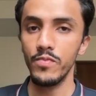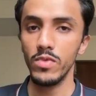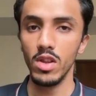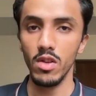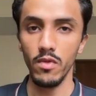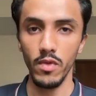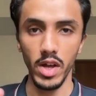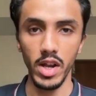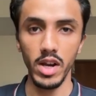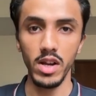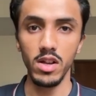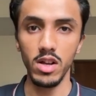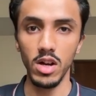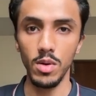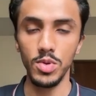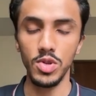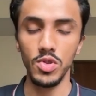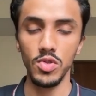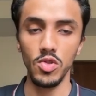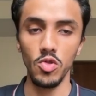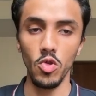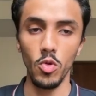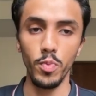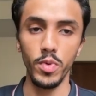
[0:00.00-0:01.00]
when it comes to
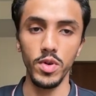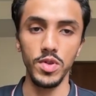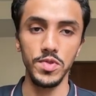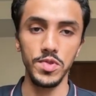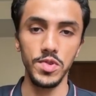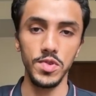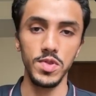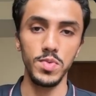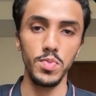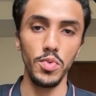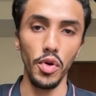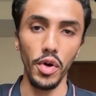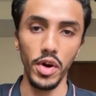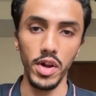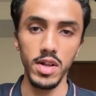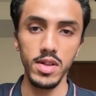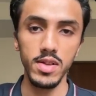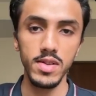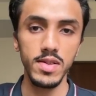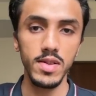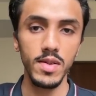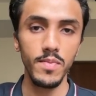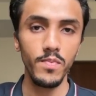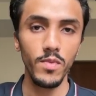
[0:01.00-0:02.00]
the open source
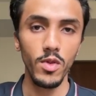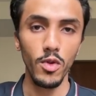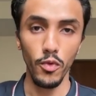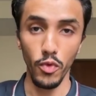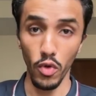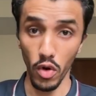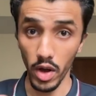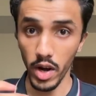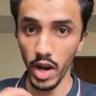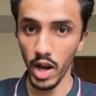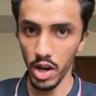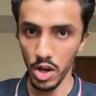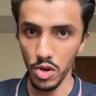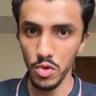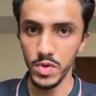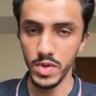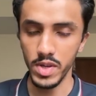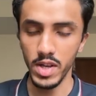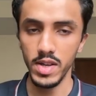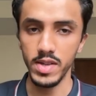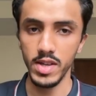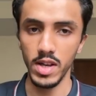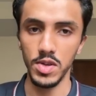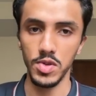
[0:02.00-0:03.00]
models for our use
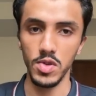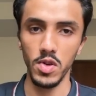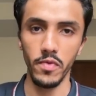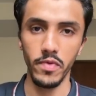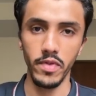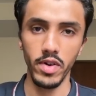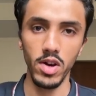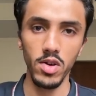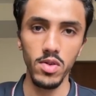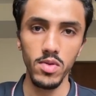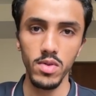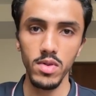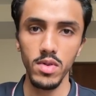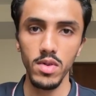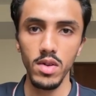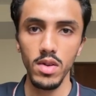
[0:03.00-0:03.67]
case as of now.